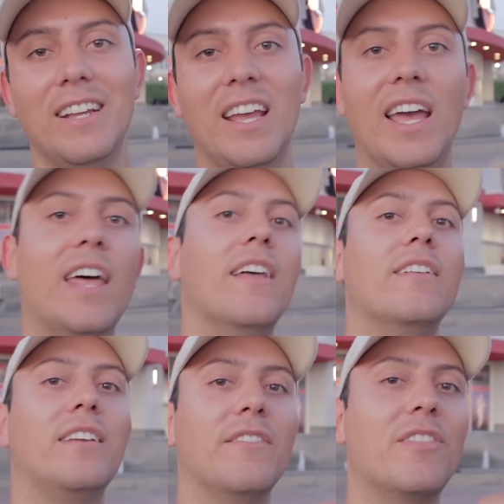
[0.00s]
and
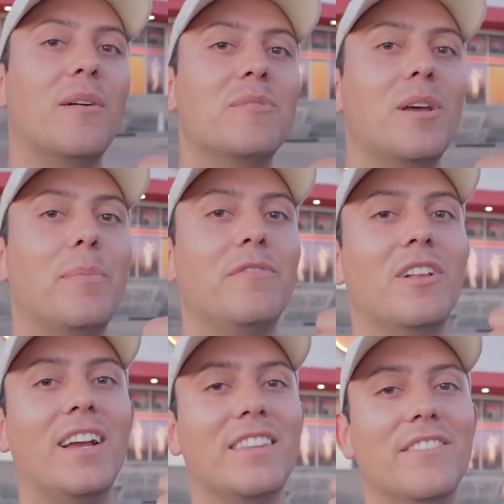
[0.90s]
give a thumbs up if you're
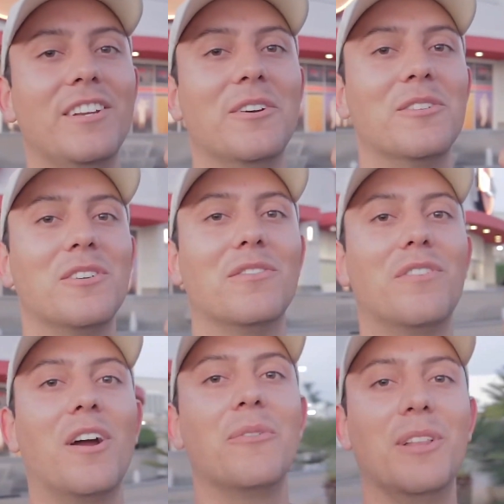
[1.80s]
liking the video so
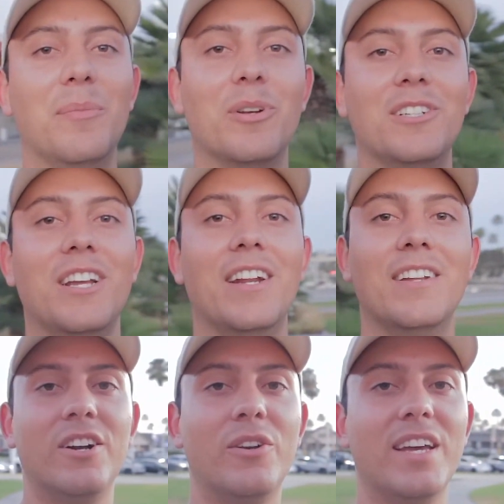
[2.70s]
far. I really appreciate it.
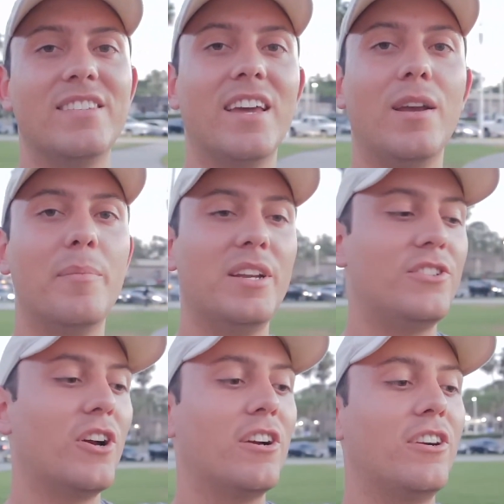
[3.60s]
Okay, it's getting a bit
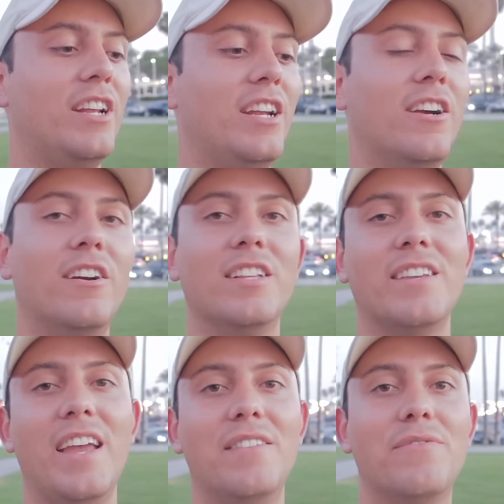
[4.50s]
darker here. It's
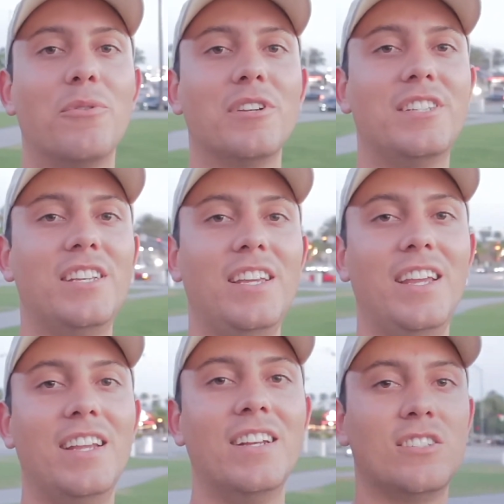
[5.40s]

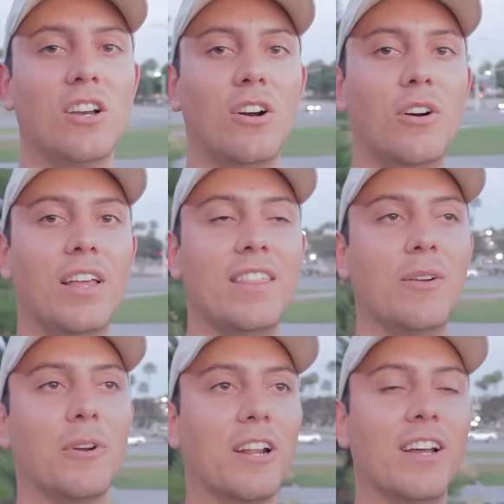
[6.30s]
8:14, so I
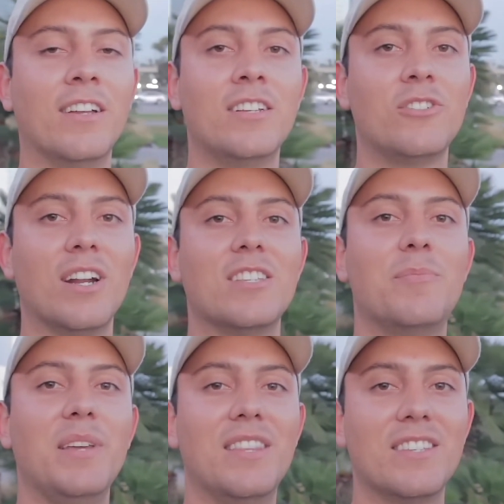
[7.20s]
think we're gonna try to
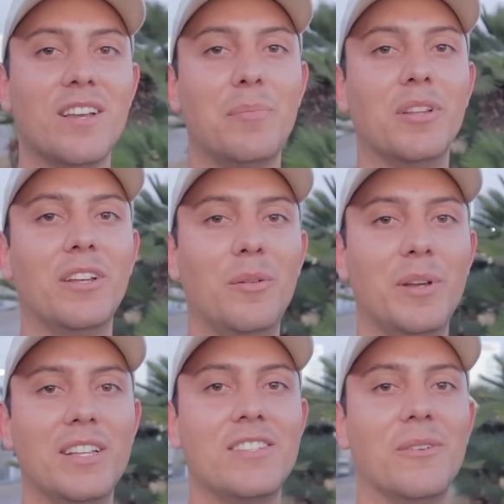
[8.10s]
speed this up a little
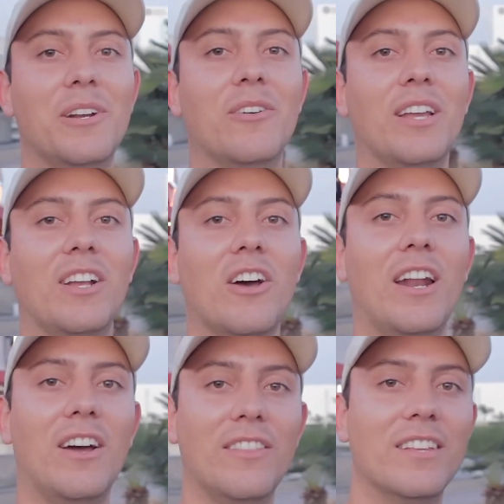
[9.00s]
bit so we don't get caught
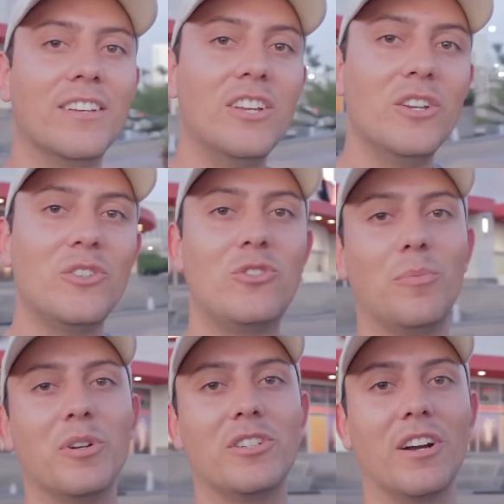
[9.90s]
out in the
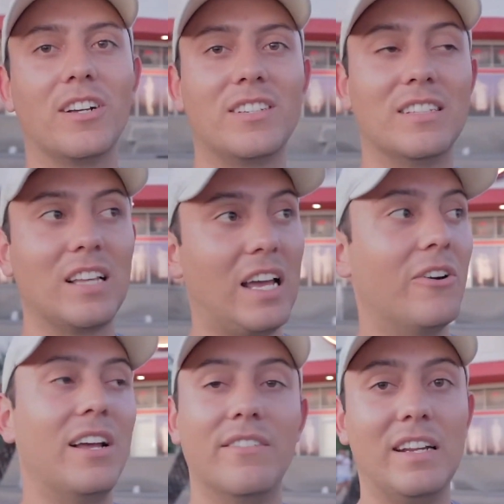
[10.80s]
super dark, since I don't
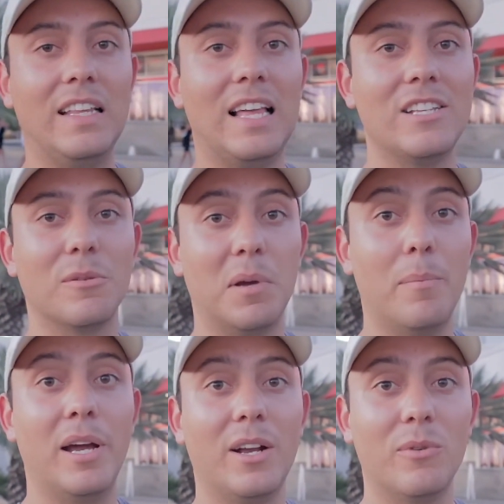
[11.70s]
have any lights on my
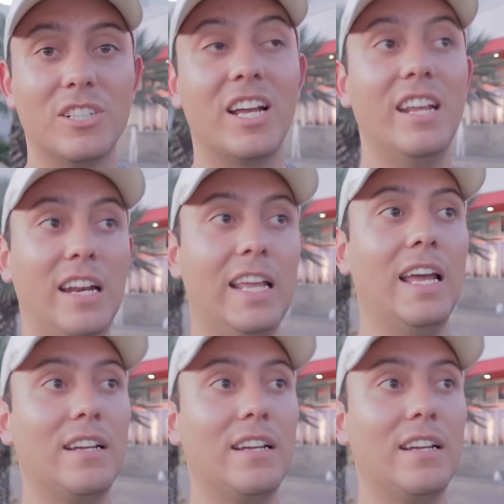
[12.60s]
bike, which I need to get.